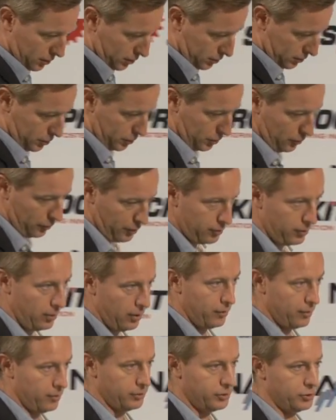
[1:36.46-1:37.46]
So
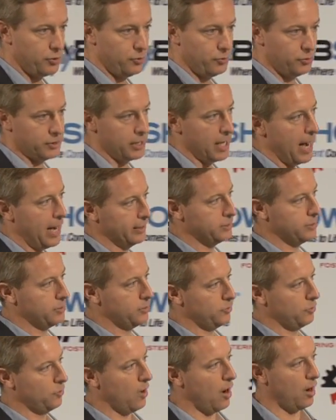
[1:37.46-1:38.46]
there's two sides
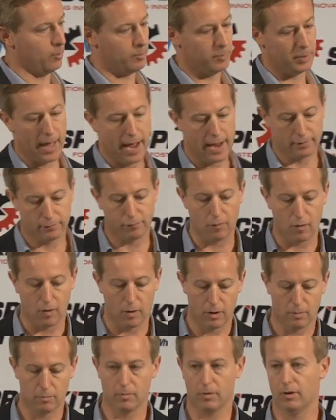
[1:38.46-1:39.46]
to our
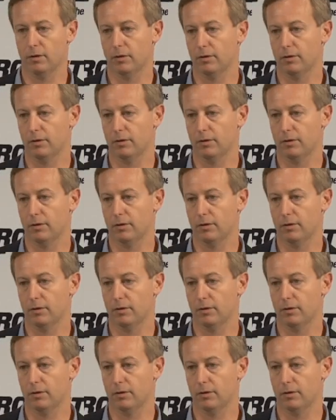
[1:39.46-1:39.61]
platform.